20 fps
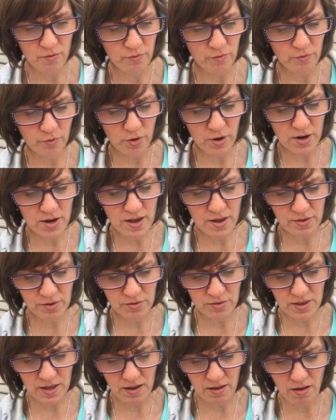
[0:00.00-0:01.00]
For another
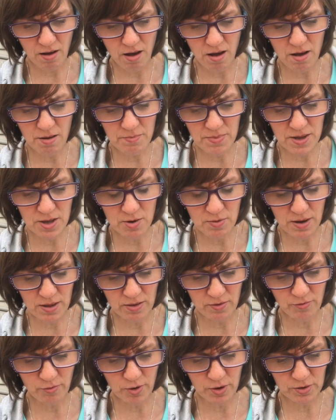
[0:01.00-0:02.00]
thing, I'll beat you at
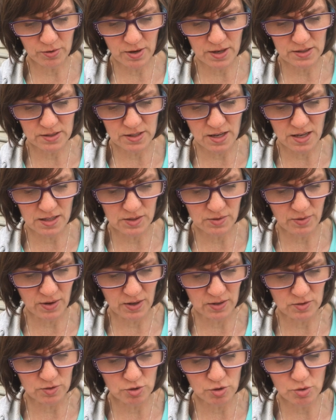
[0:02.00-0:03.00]
the 4th grade science fair
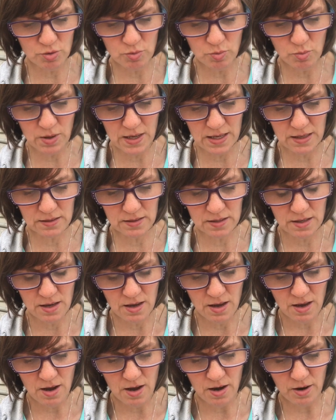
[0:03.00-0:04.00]
in 2 weeks,
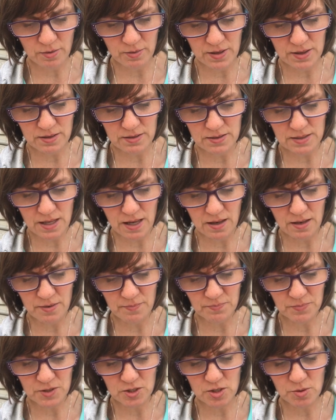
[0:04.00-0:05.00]
Aretha said.
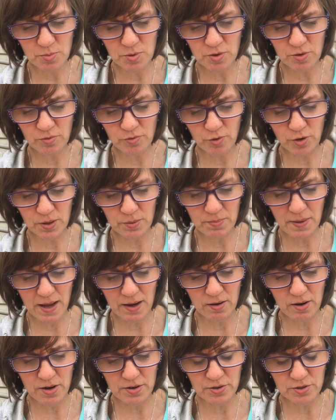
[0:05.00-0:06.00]
She put her fork
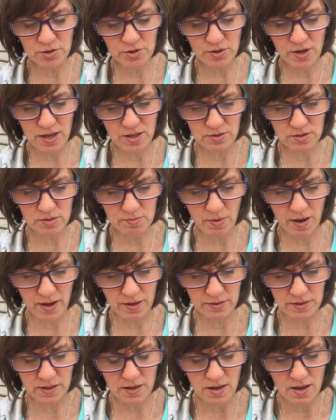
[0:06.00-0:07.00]
back on her tray and smiled.